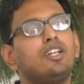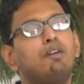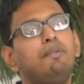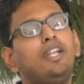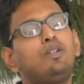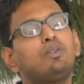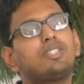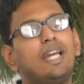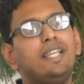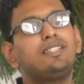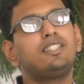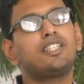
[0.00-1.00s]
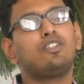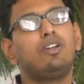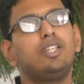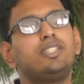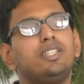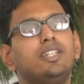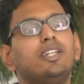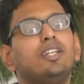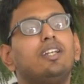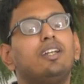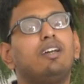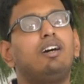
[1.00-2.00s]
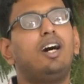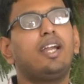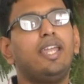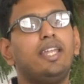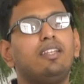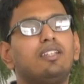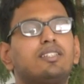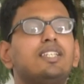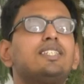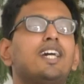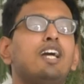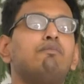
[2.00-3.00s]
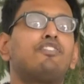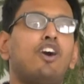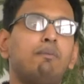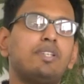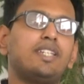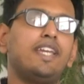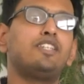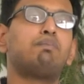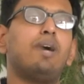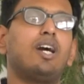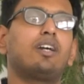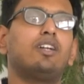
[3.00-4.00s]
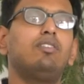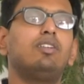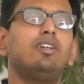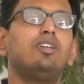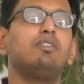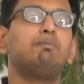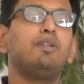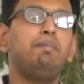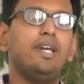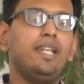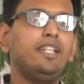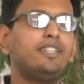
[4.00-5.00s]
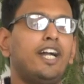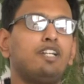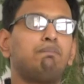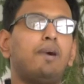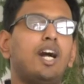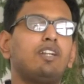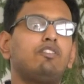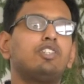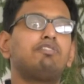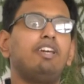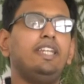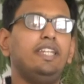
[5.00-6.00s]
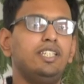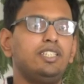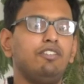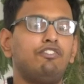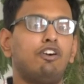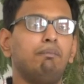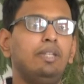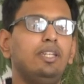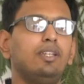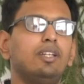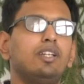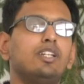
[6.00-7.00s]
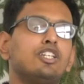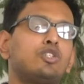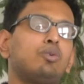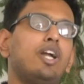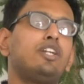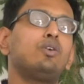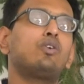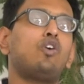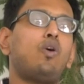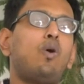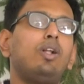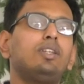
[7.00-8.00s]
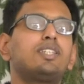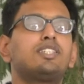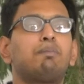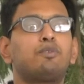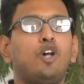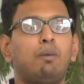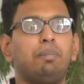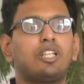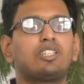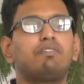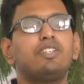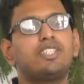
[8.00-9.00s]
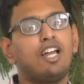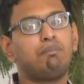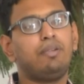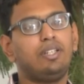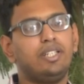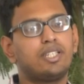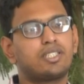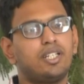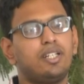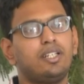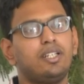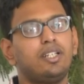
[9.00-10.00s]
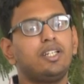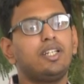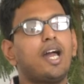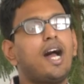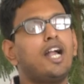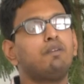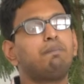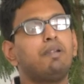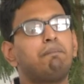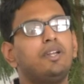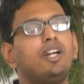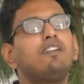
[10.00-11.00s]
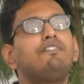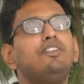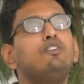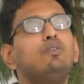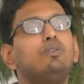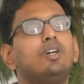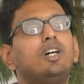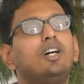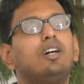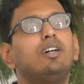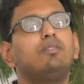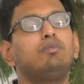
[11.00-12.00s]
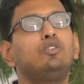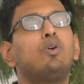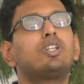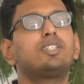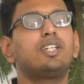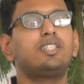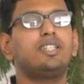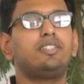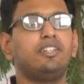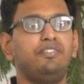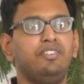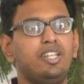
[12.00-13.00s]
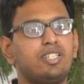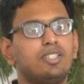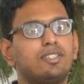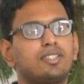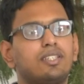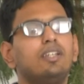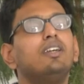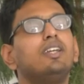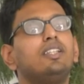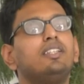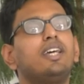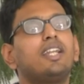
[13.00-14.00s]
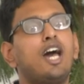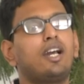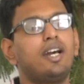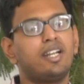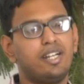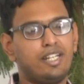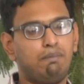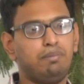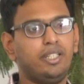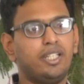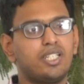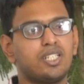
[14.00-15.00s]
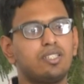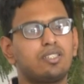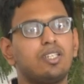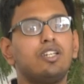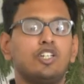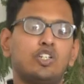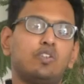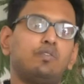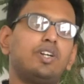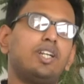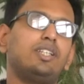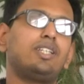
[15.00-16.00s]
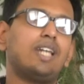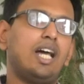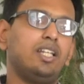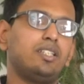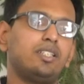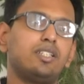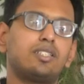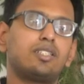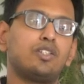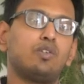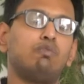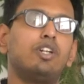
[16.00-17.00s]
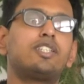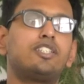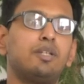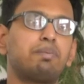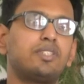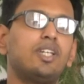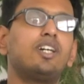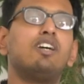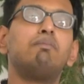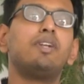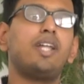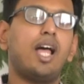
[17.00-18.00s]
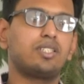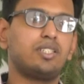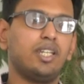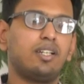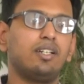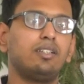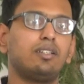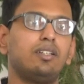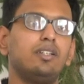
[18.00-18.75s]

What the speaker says: Coming to science and technology. Again, since I am from a science background, preparing that part was very easy for me. So I took all the subtopics which have been listed and prepared few notes such as definitions, their current applications, what are the challenges, what steps the government has taken,